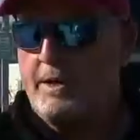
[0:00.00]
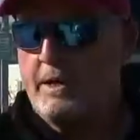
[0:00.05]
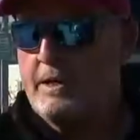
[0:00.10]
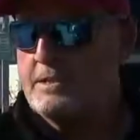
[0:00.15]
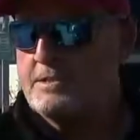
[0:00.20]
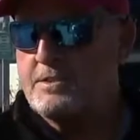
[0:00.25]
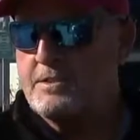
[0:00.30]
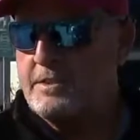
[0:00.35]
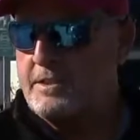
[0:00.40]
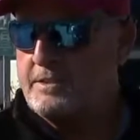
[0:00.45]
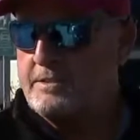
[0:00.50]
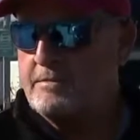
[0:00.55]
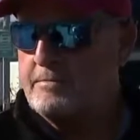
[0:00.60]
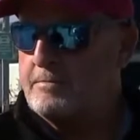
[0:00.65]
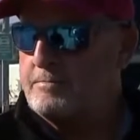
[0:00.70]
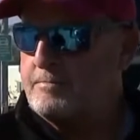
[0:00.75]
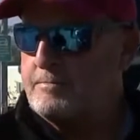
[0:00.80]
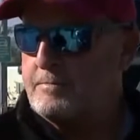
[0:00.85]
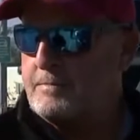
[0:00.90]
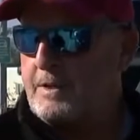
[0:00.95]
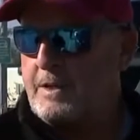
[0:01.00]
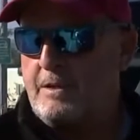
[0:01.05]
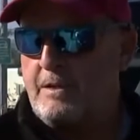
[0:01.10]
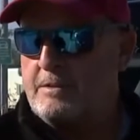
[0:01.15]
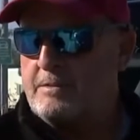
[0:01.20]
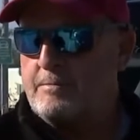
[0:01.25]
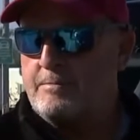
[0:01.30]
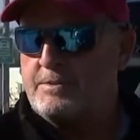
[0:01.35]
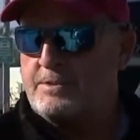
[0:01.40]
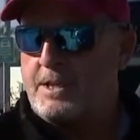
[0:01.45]
honestly, you
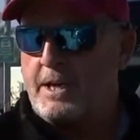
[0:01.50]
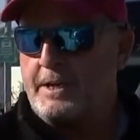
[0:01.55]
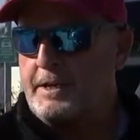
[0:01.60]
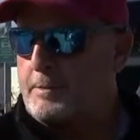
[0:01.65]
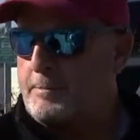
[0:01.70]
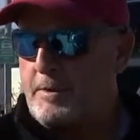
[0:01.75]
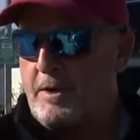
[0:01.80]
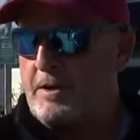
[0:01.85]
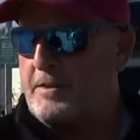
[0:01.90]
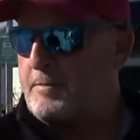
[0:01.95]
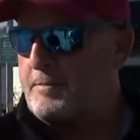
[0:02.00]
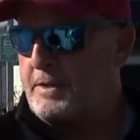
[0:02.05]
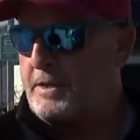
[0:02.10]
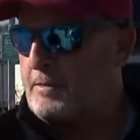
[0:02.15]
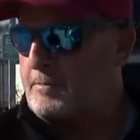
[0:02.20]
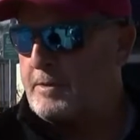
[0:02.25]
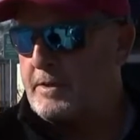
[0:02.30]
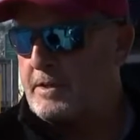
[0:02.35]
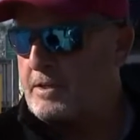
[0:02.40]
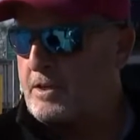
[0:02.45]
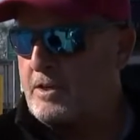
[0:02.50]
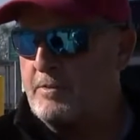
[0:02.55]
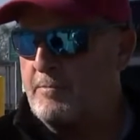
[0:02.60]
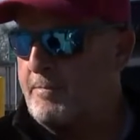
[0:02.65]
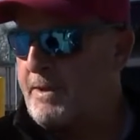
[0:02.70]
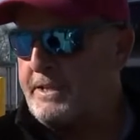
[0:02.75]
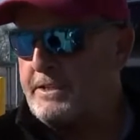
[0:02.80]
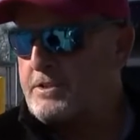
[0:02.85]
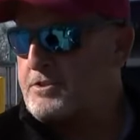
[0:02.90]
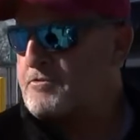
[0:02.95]
know, it's not going to bother me. I'm going to go
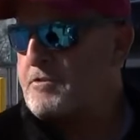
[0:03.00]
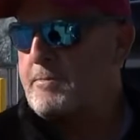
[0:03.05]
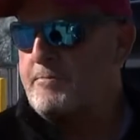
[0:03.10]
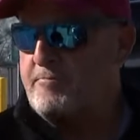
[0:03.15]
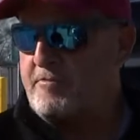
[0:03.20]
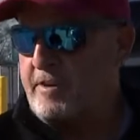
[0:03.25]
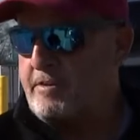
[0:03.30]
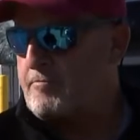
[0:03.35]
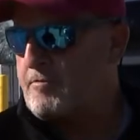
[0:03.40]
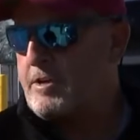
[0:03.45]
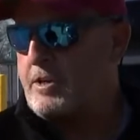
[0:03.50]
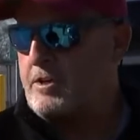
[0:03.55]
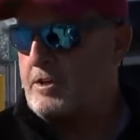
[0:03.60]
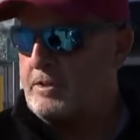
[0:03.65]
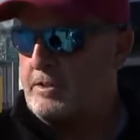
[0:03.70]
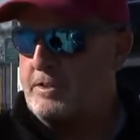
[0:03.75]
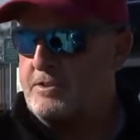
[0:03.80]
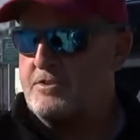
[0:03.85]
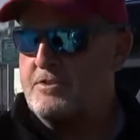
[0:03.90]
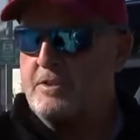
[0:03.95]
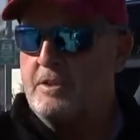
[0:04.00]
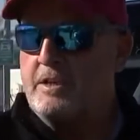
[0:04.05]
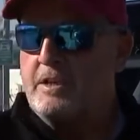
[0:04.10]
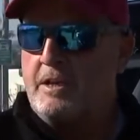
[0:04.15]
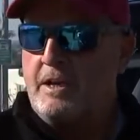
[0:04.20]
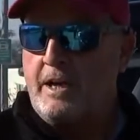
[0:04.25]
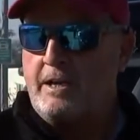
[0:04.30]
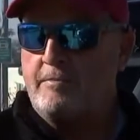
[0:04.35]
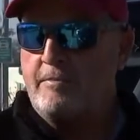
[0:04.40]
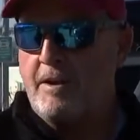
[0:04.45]
make the trip regardless.
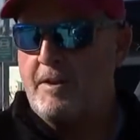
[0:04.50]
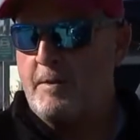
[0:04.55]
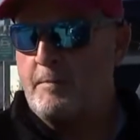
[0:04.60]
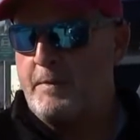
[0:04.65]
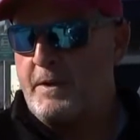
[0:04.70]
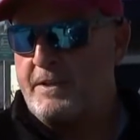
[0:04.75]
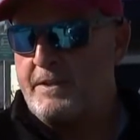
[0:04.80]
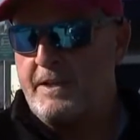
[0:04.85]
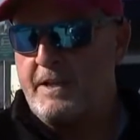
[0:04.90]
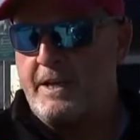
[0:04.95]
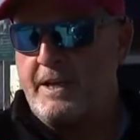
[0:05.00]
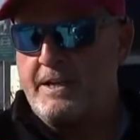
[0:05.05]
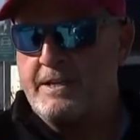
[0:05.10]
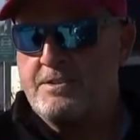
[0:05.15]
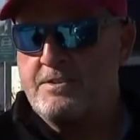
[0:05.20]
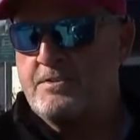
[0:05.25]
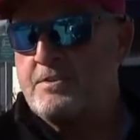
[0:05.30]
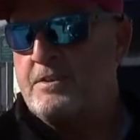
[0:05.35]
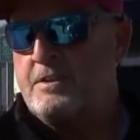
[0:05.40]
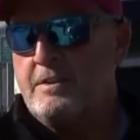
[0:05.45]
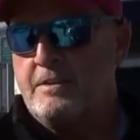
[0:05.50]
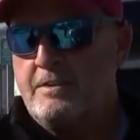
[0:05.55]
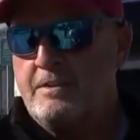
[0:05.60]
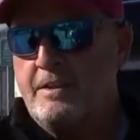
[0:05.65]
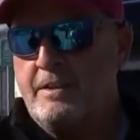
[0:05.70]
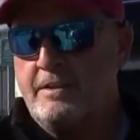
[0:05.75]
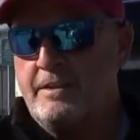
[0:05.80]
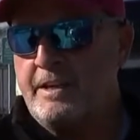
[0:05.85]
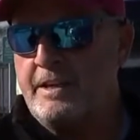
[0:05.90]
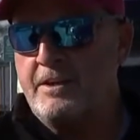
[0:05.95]
I'd rather pay the gas
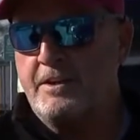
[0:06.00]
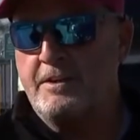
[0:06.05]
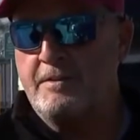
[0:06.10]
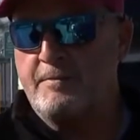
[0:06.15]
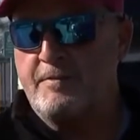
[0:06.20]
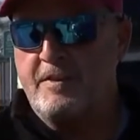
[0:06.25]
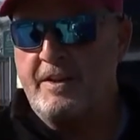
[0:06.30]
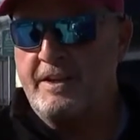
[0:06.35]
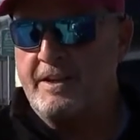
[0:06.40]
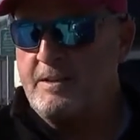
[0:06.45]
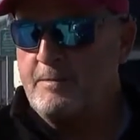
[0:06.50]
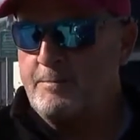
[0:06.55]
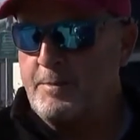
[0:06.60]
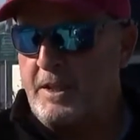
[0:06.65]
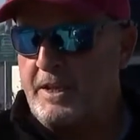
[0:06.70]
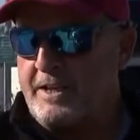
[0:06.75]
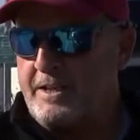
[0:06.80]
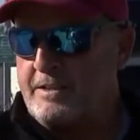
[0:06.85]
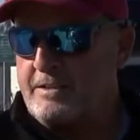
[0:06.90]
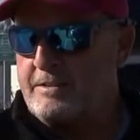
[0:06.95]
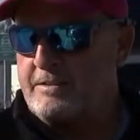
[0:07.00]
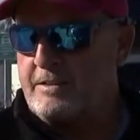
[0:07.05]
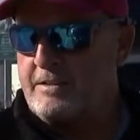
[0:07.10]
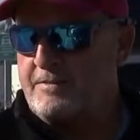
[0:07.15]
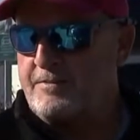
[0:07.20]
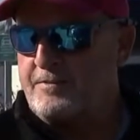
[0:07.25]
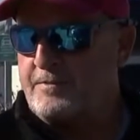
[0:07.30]
than get on a plane, plane and uh,